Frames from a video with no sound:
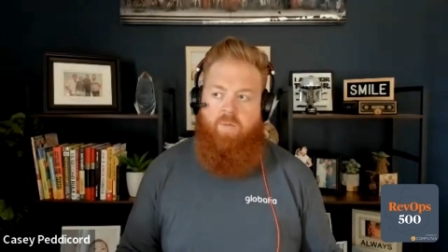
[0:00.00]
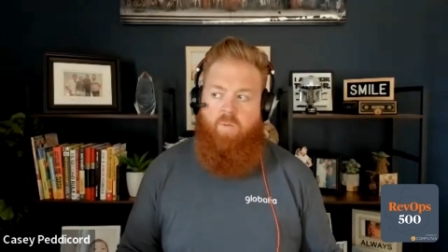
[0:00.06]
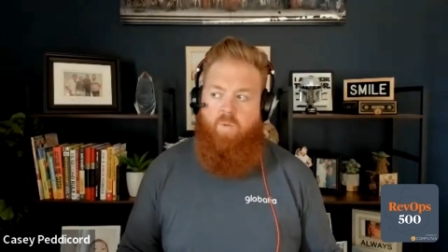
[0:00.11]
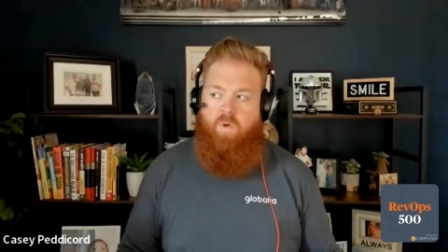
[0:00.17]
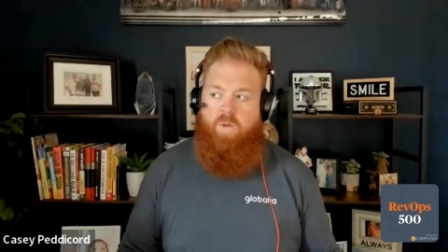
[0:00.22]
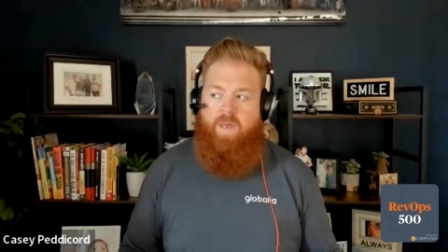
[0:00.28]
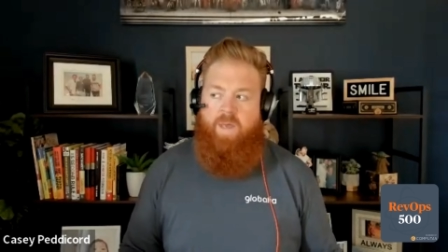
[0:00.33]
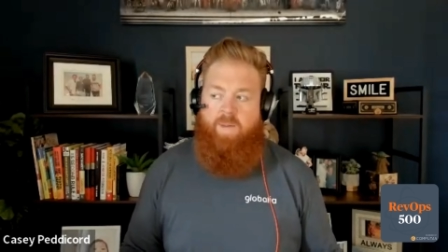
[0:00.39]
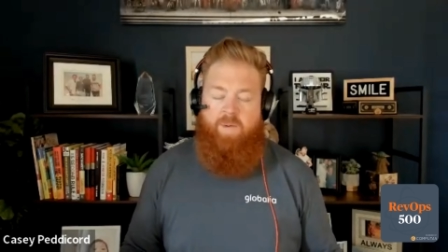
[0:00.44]

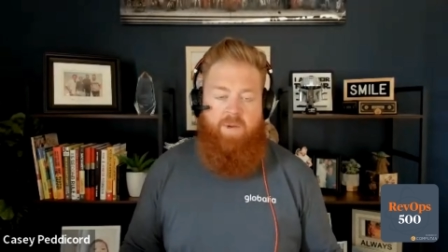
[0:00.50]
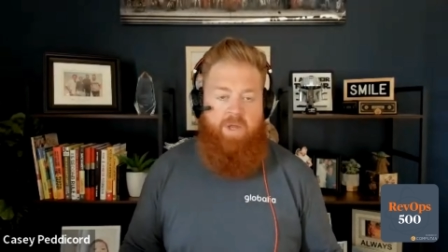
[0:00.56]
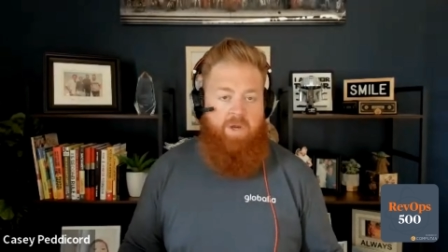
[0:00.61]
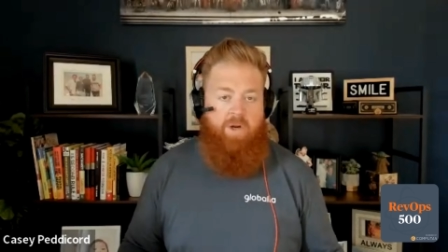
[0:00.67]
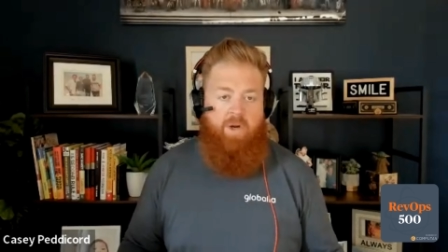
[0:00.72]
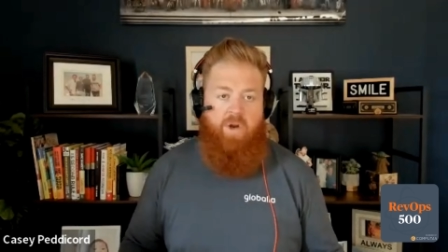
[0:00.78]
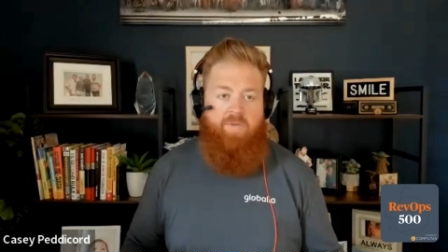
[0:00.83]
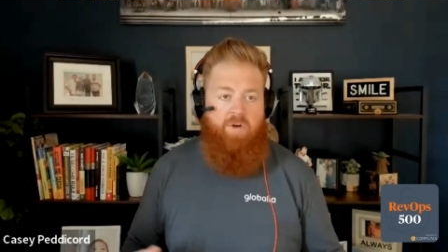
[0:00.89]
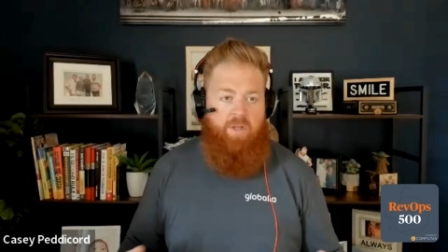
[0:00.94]
we might be able to
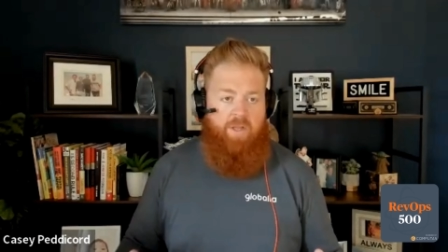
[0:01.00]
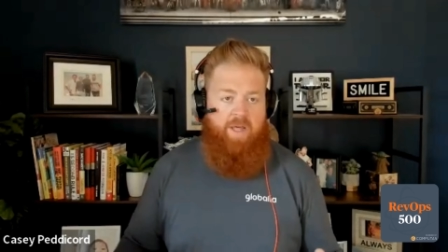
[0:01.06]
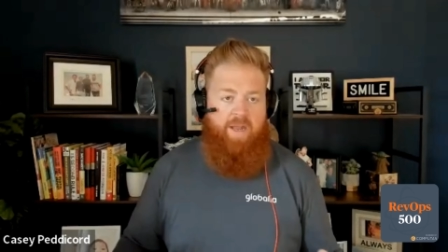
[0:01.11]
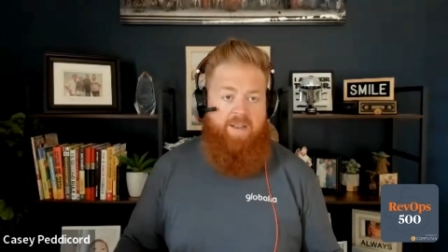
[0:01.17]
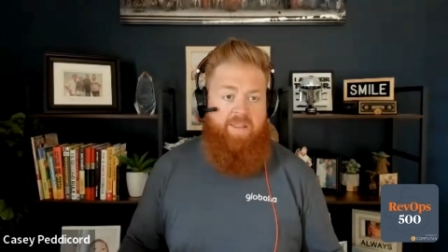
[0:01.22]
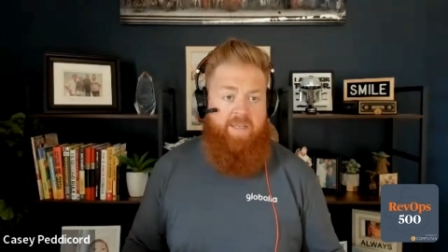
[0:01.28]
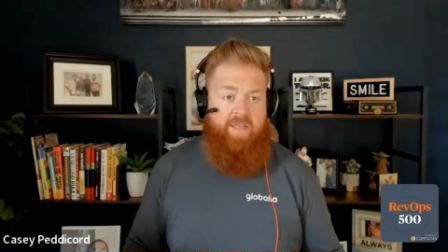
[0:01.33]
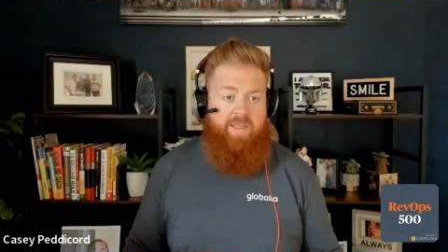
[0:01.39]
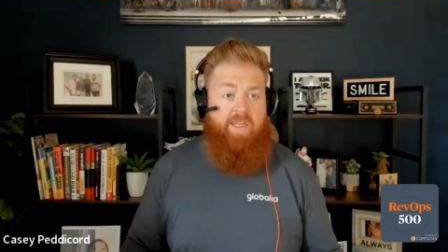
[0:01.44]
uncover a lot
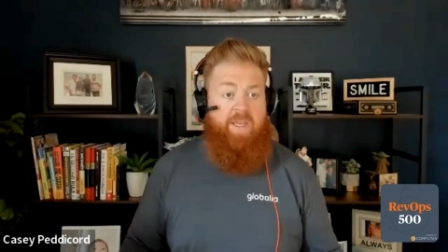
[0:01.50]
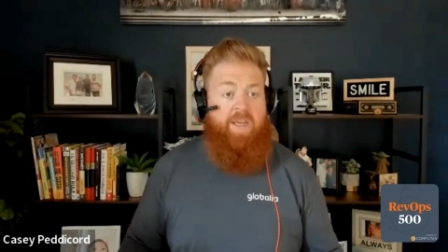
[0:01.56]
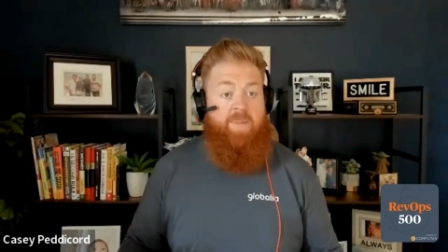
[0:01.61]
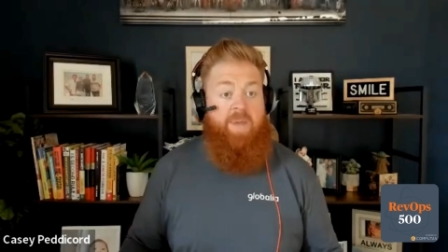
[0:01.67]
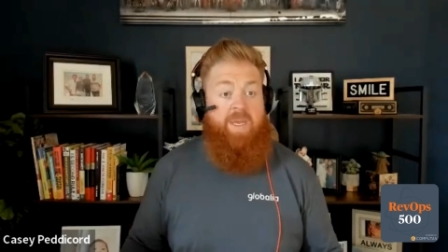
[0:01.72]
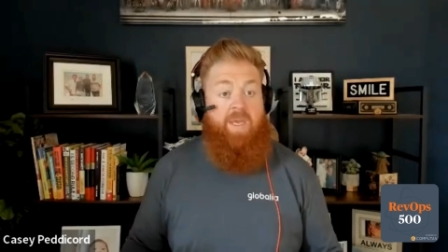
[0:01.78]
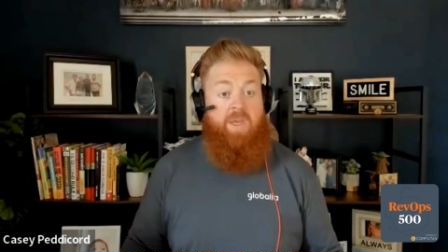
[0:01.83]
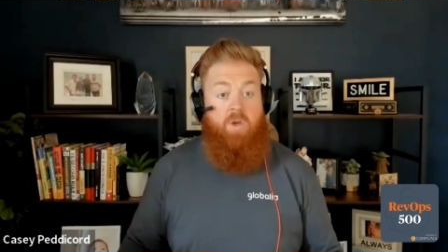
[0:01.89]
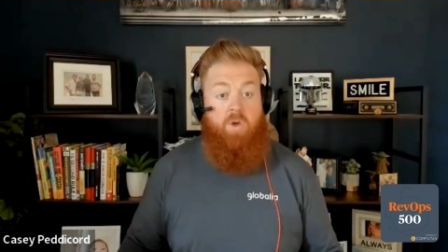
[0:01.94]
of things that can
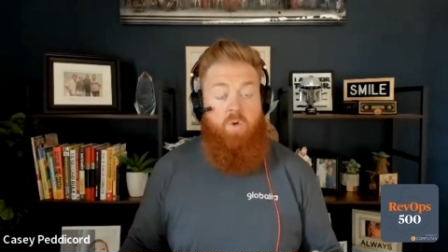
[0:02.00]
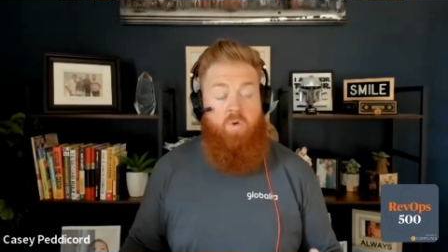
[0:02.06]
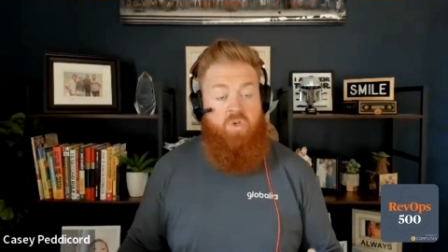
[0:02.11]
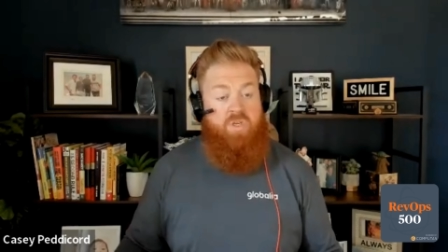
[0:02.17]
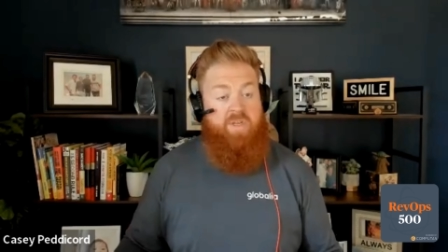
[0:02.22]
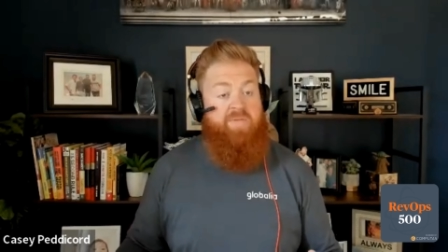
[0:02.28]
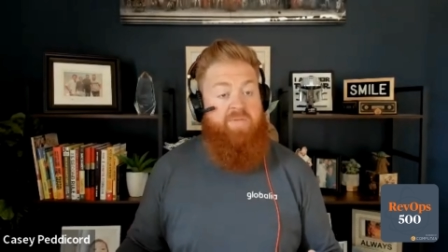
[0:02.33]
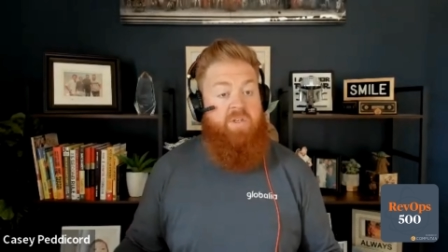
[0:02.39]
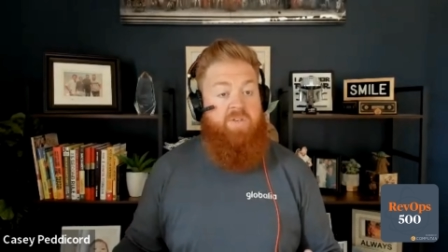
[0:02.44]
make a huge
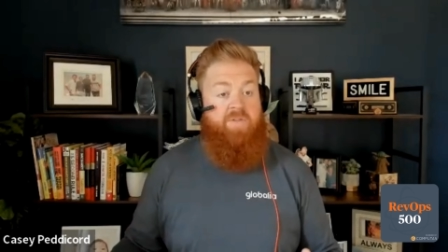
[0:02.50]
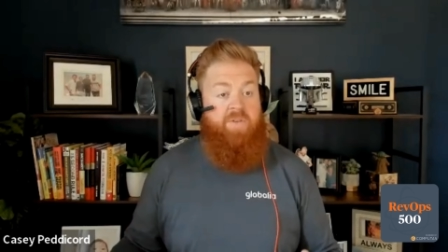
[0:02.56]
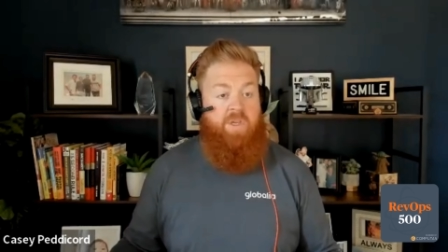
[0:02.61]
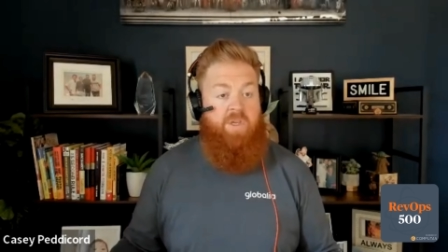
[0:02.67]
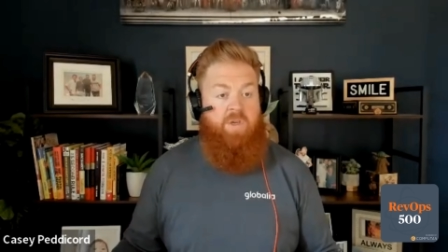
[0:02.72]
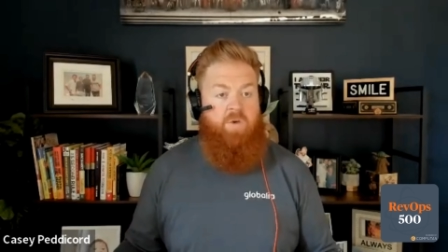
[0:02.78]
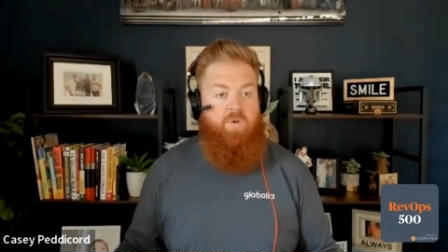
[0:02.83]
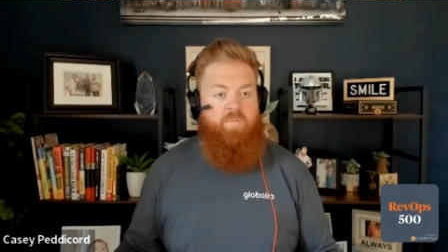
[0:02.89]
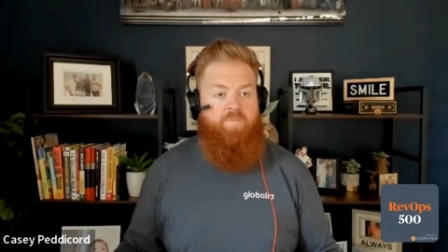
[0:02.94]
difference for
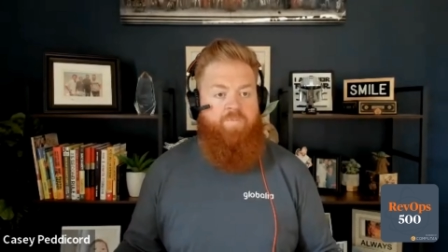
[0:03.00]
you.